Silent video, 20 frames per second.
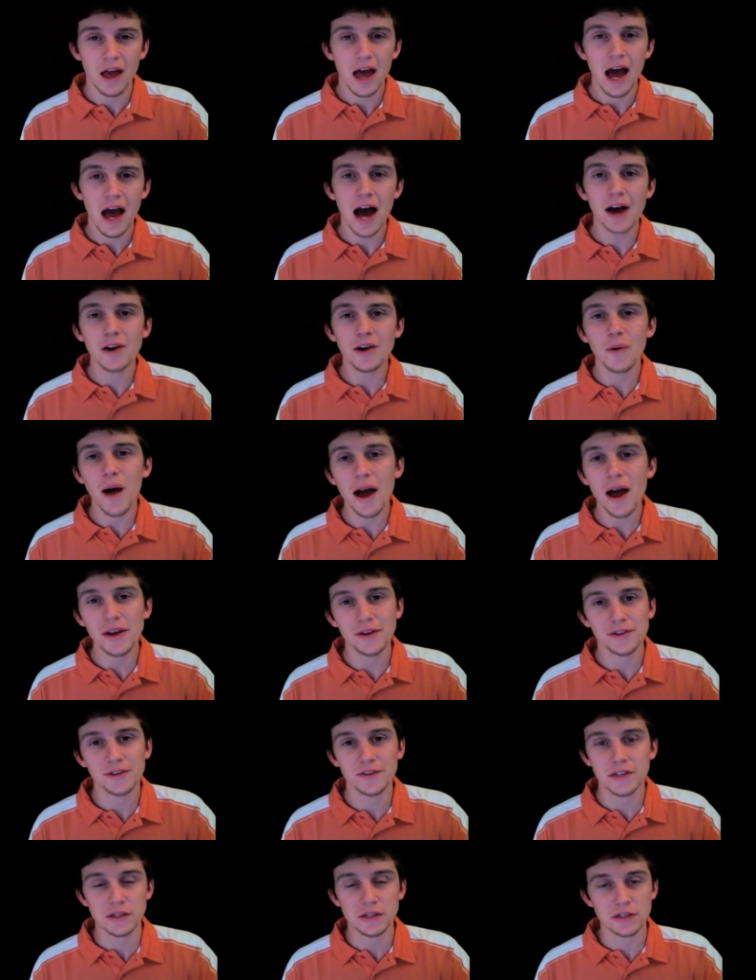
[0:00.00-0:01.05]
how do I
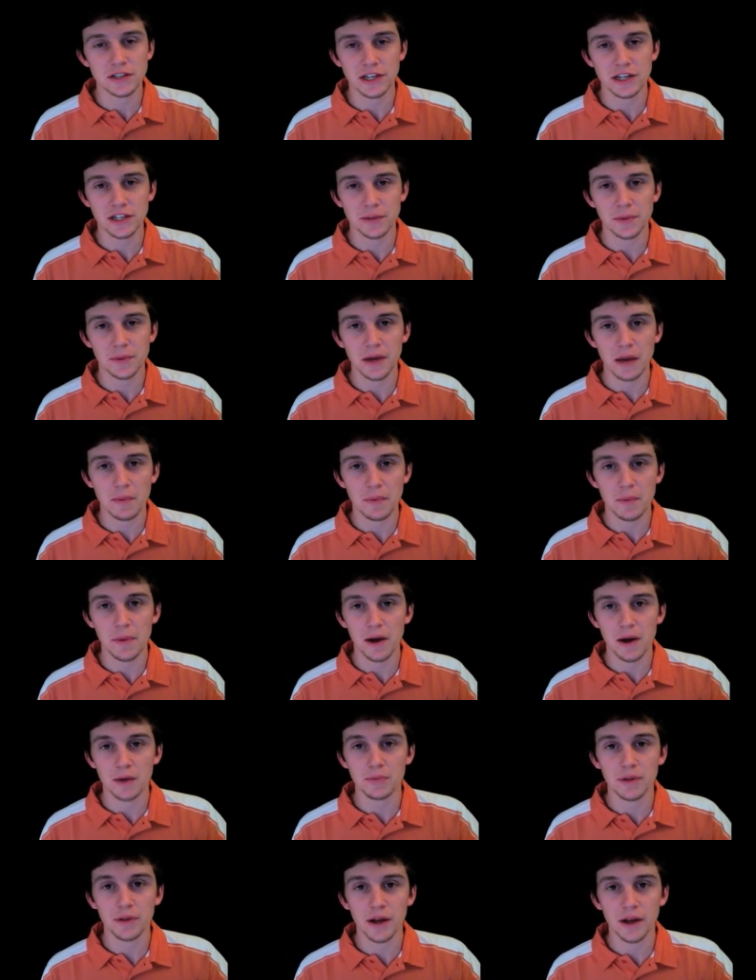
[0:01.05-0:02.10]
use visualization to become a
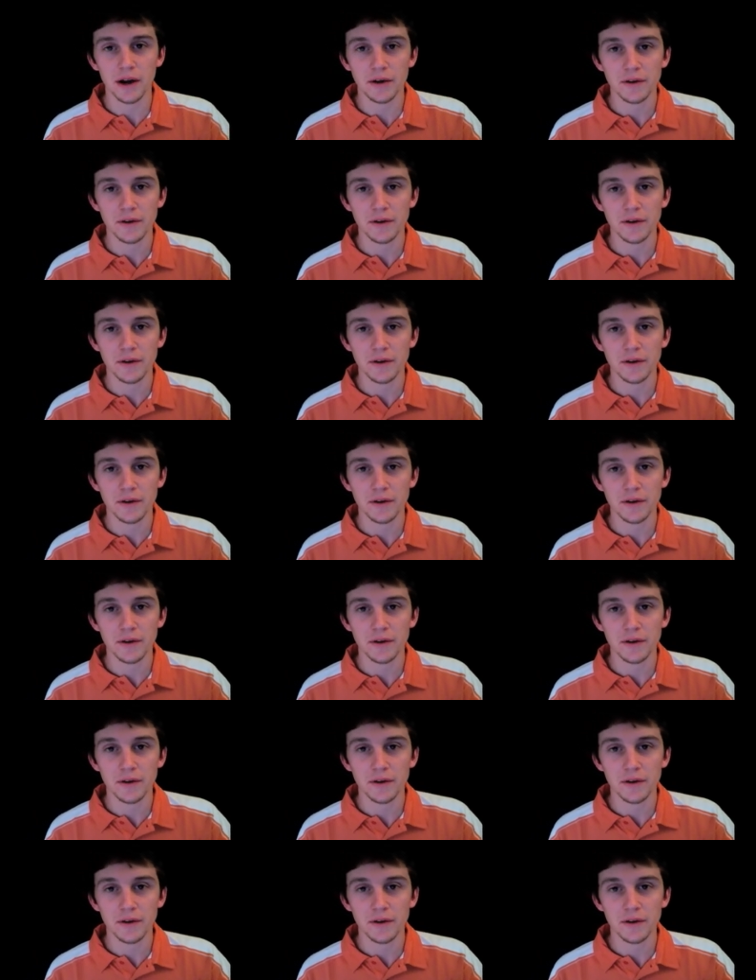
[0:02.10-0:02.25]
better player?